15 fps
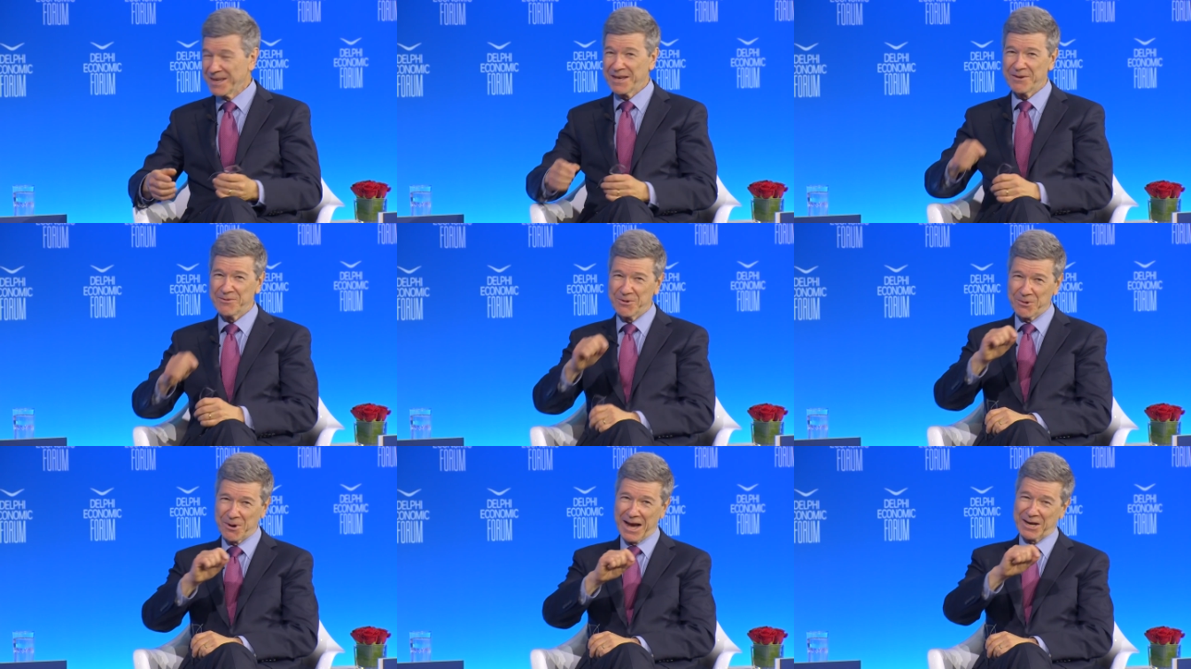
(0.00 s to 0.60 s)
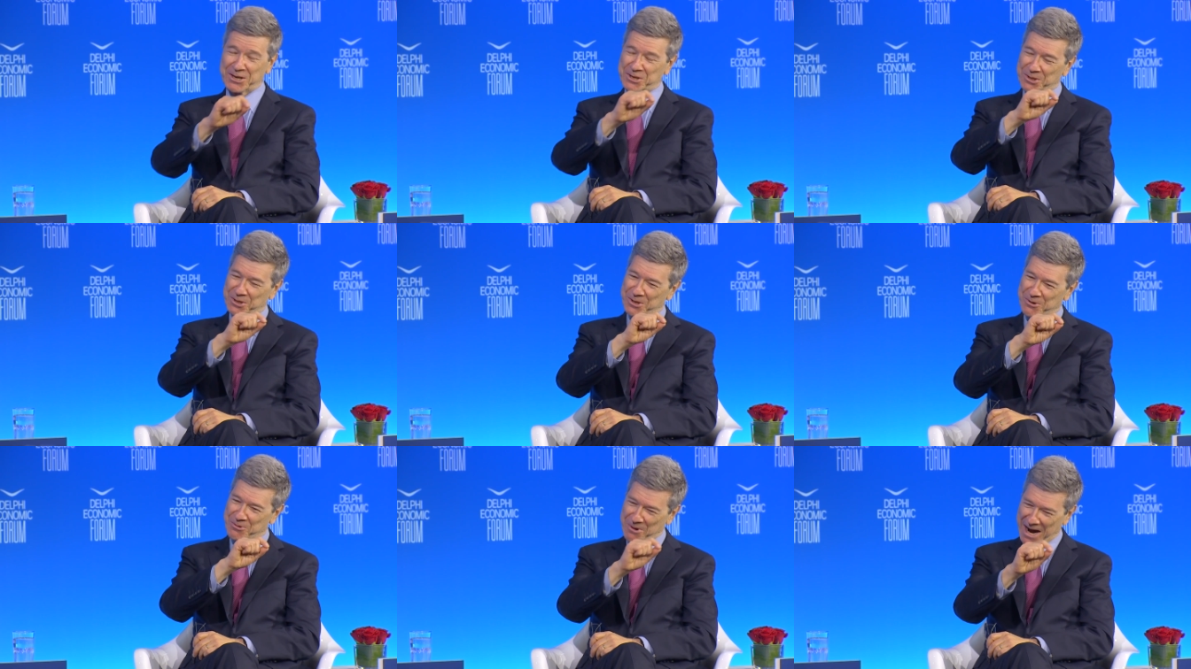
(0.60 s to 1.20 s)
if you
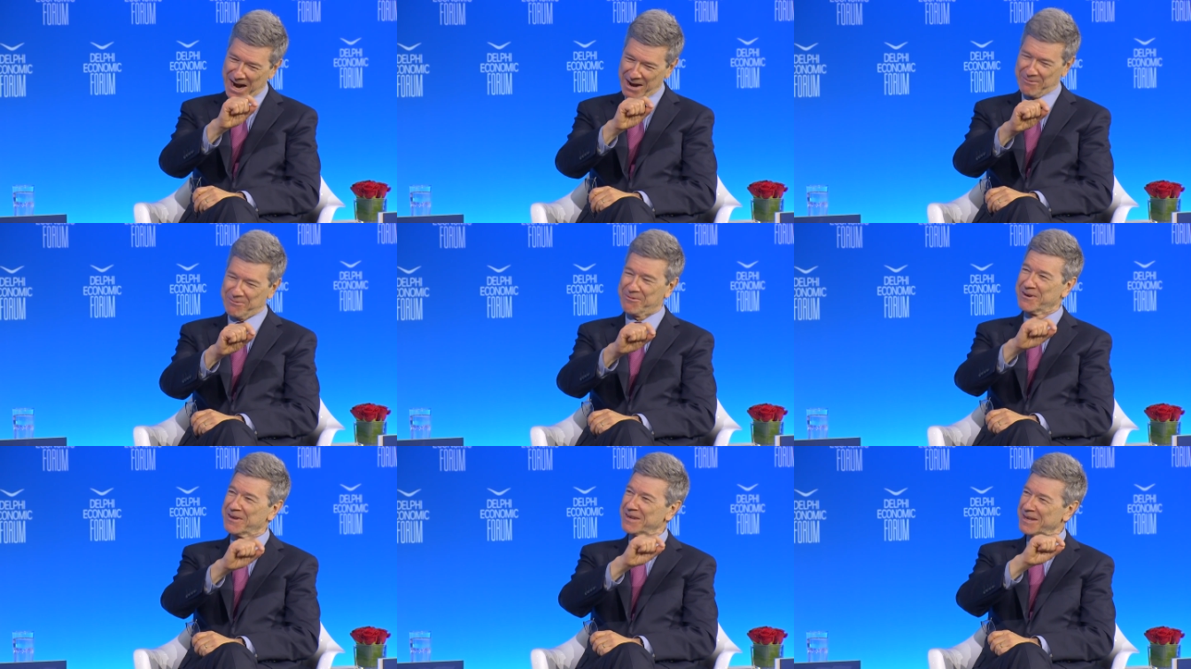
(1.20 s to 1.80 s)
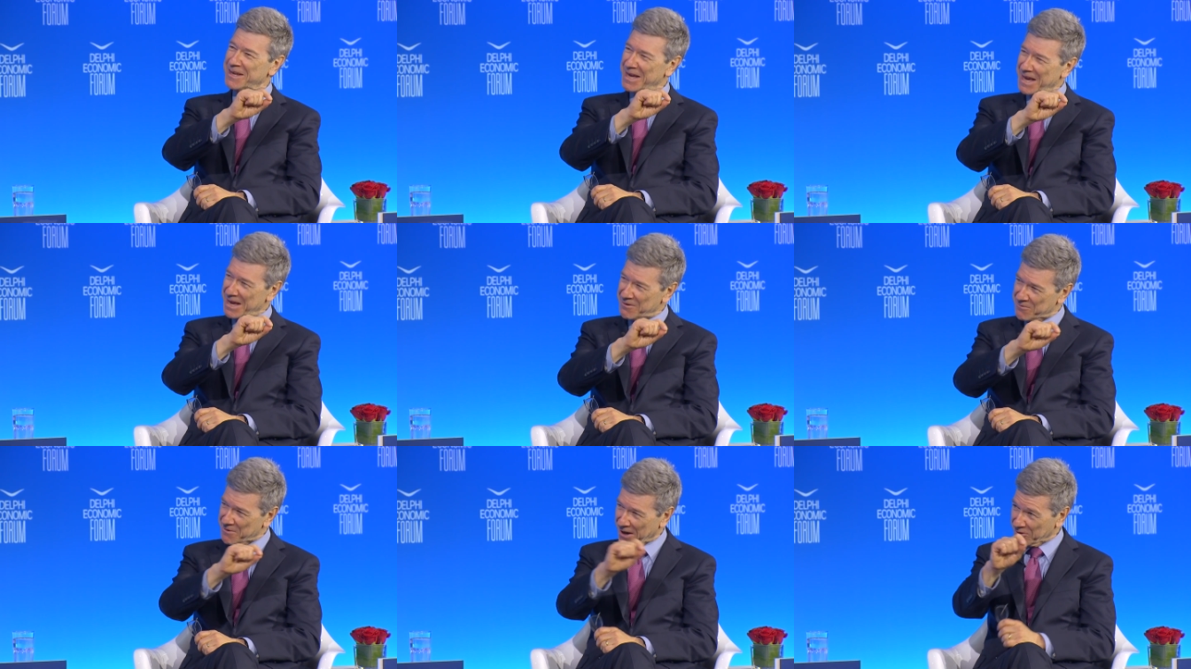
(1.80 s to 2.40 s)
actually graph
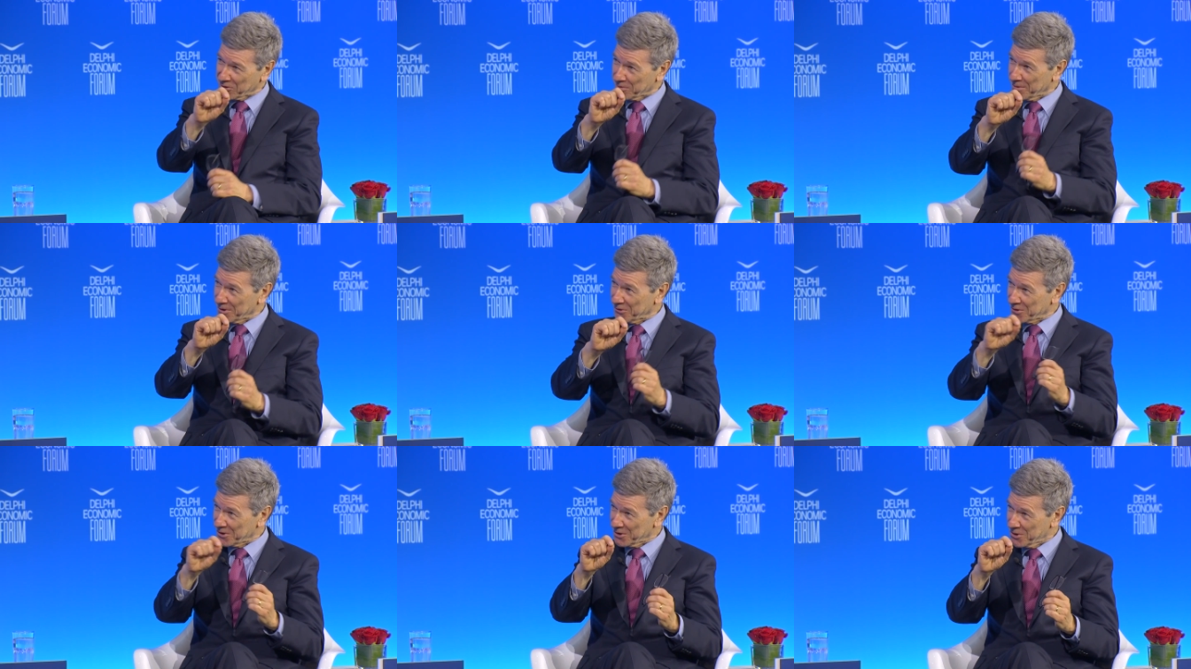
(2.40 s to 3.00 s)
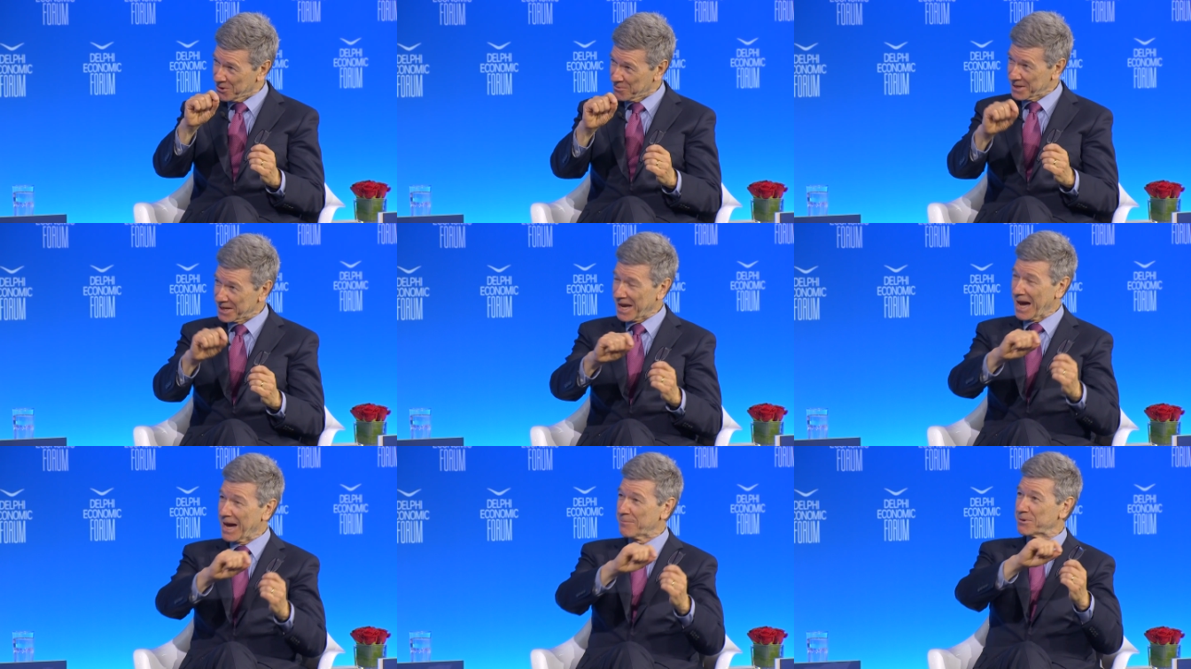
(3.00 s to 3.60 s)
investments in human
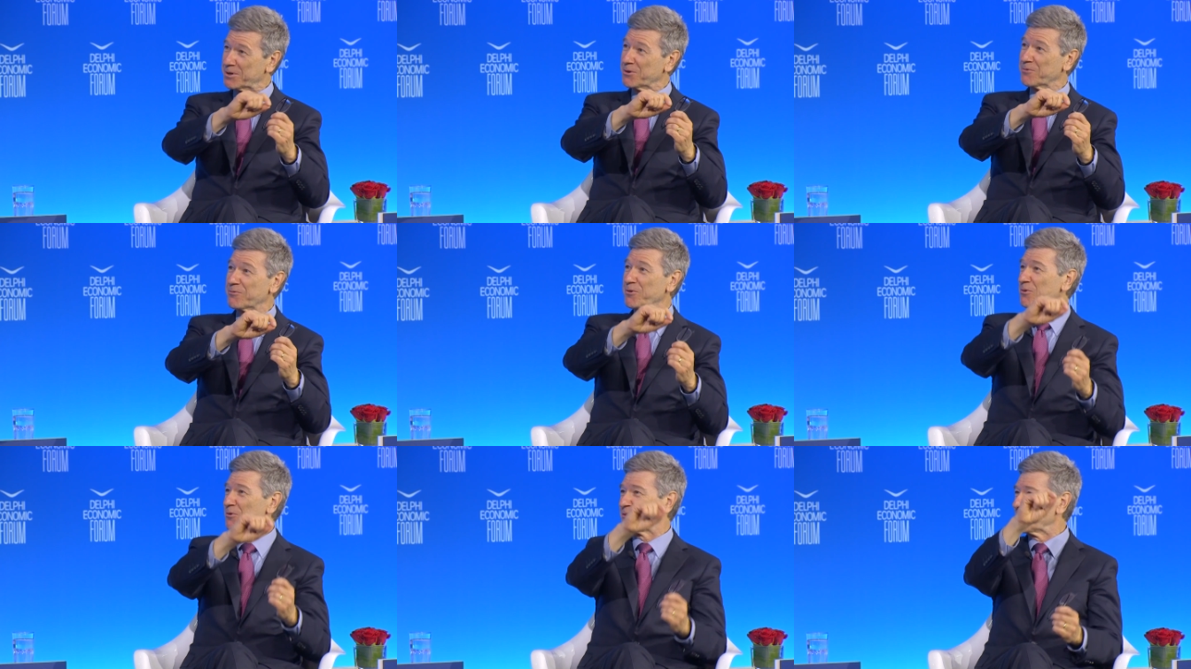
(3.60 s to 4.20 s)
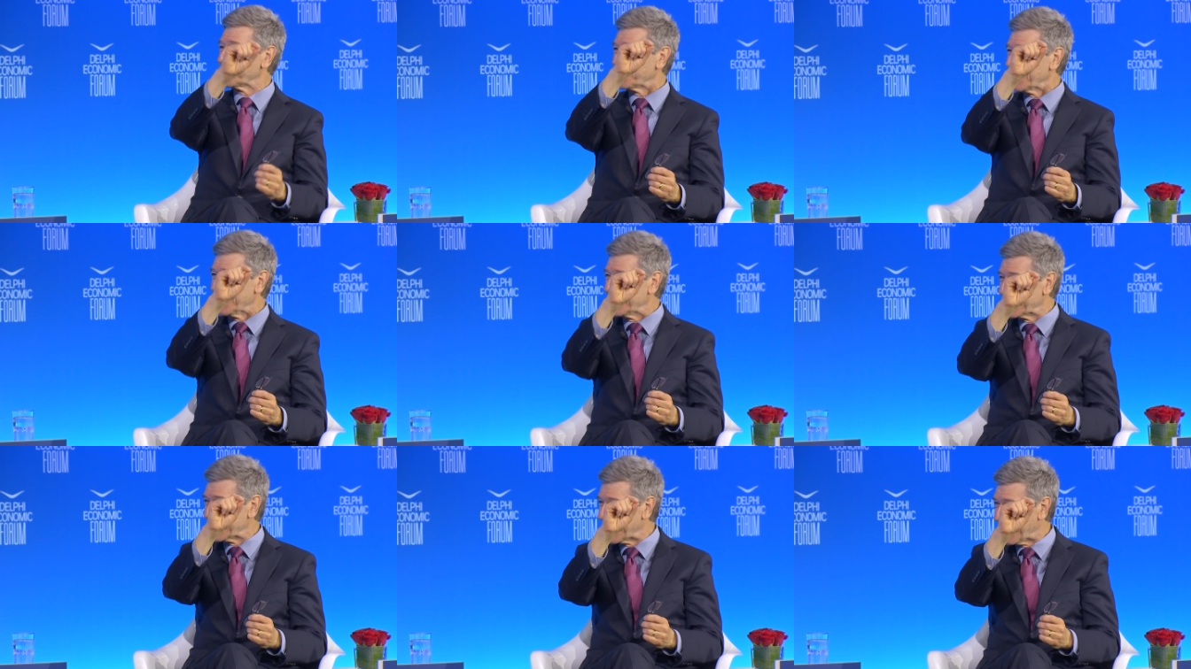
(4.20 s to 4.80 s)
capital versus
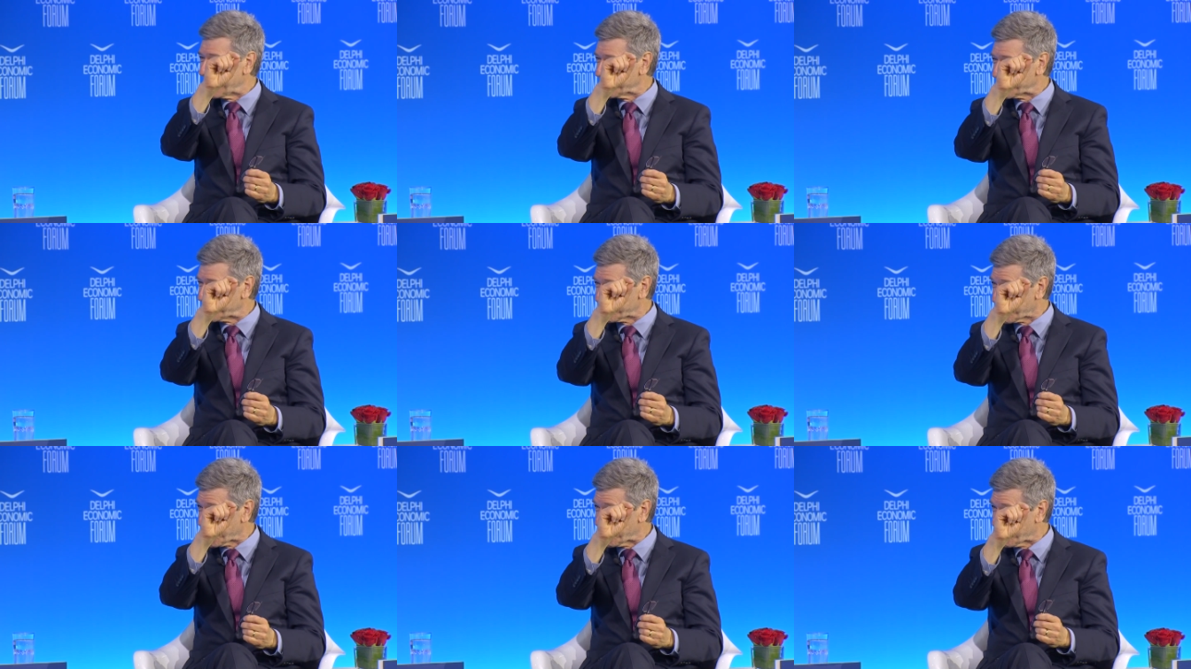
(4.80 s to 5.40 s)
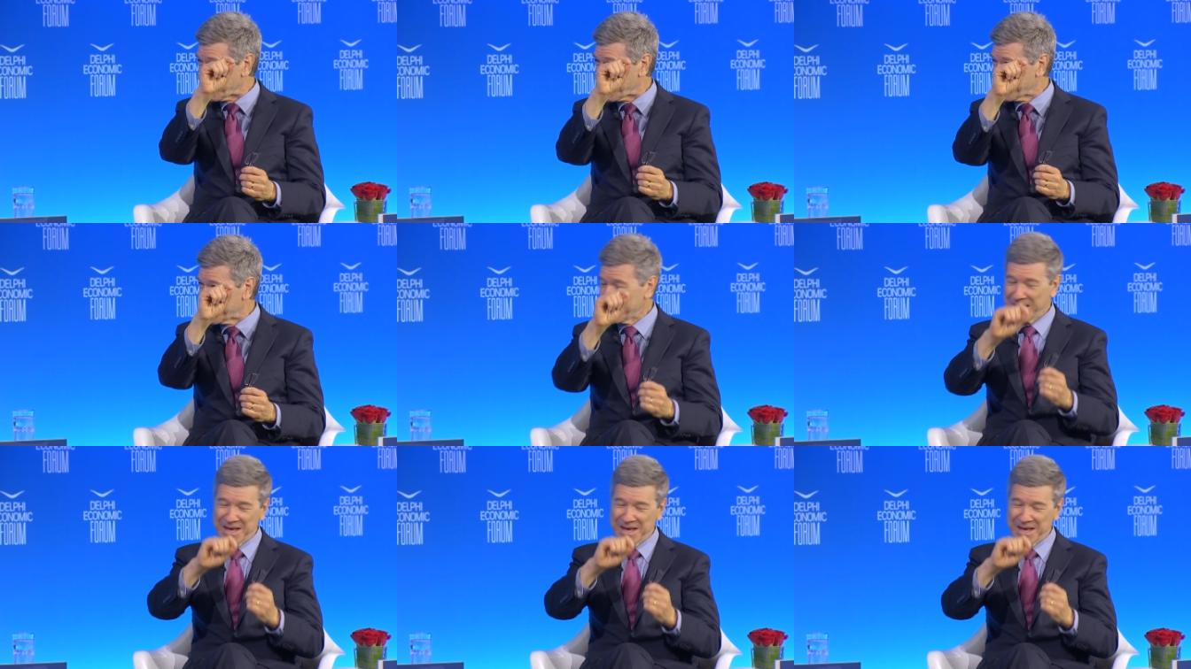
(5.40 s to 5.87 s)
economic growth,